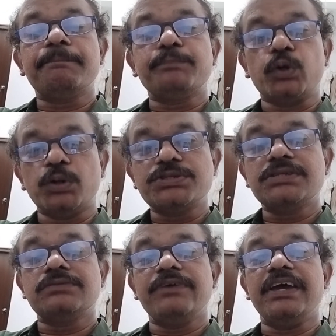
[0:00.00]

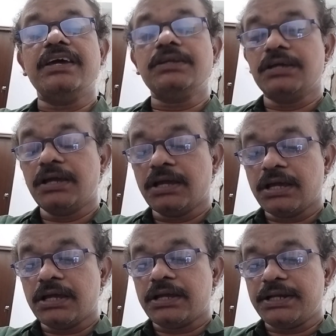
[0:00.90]
process where
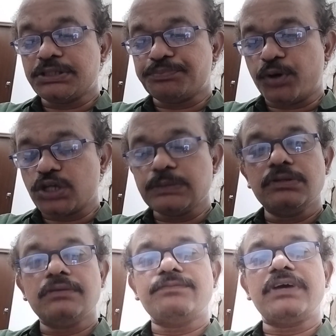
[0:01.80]
it's
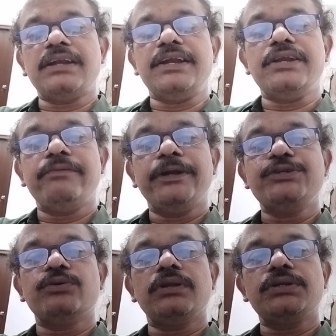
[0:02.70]
possible for an
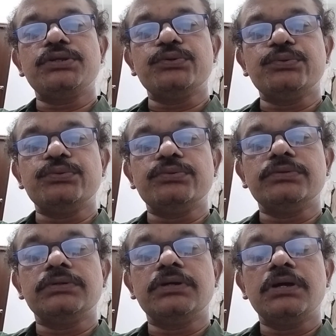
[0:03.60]
individual to
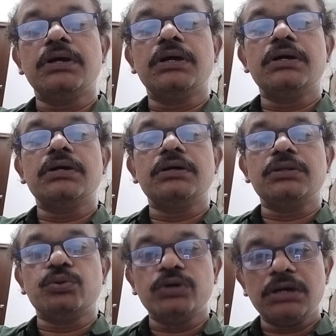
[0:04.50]

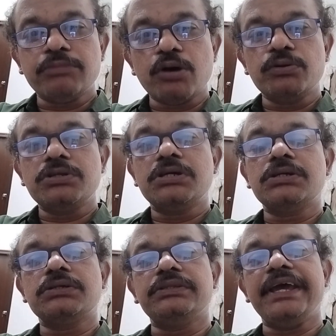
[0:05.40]
know about
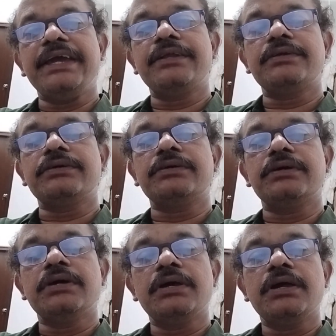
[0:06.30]
their
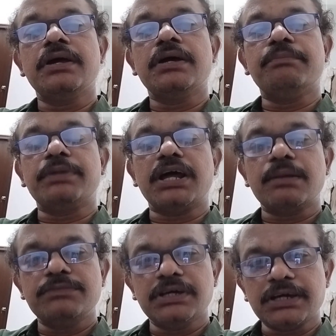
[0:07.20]

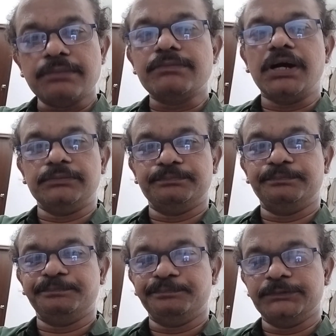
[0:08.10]
Prarabdha karma.
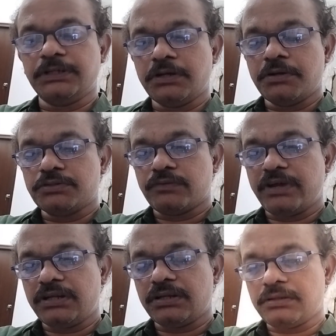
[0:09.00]
So
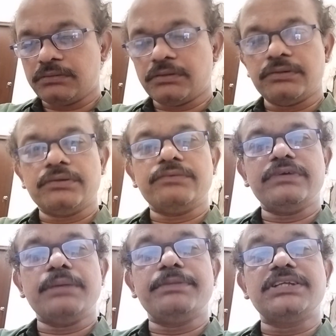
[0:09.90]

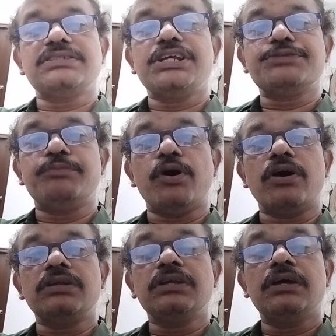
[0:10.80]
when a person is
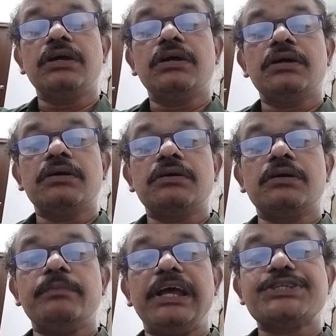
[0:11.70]
born,
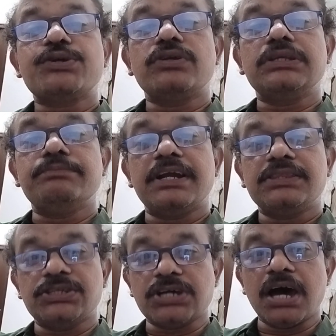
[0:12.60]
based on the
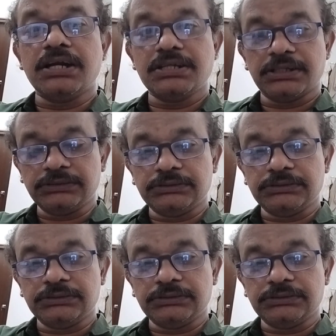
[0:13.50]
birth chart,